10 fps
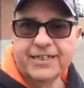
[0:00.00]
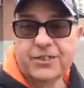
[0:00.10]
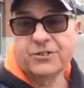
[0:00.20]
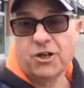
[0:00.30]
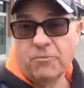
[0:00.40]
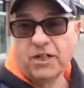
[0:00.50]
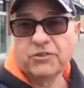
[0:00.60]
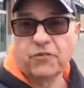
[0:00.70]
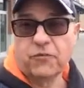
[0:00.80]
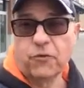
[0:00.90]
So, so
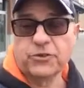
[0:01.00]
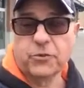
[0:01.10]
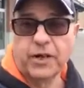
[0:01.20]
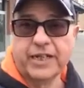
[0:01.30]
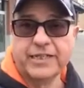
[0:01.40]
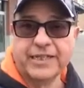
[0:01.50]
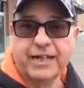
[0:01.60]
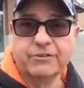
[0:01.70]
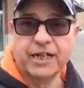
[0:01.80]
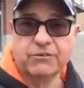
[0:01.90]
much for 420 in
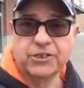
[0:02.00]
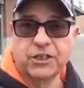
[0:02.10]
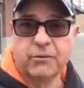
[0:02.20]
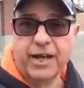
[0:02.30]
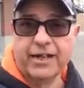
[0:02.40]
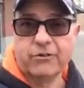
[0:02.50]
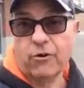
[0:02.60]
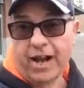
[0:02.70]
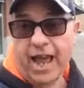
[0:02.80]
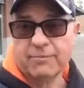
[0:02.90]
downtown Chilliwack,
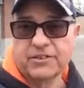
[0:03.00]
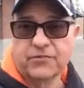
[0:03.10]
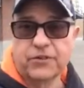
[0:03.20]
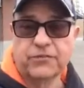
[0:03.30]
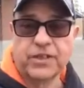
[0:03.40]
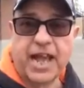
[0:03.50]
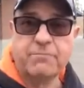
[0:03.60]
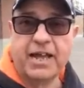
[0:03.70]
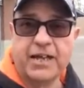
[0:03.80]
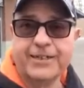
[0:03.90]
or Abbotsford for
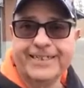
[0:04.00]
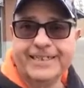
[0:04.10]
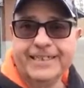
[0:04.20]
that matter.